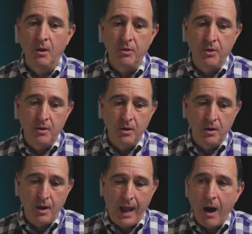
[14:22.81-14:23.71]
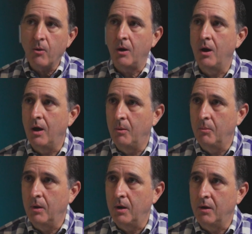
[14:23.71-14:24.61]
the
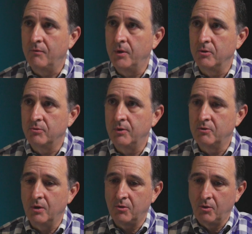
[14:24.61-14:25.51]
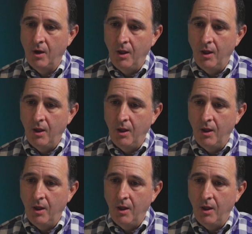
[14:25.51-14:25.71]
outcome of those visits.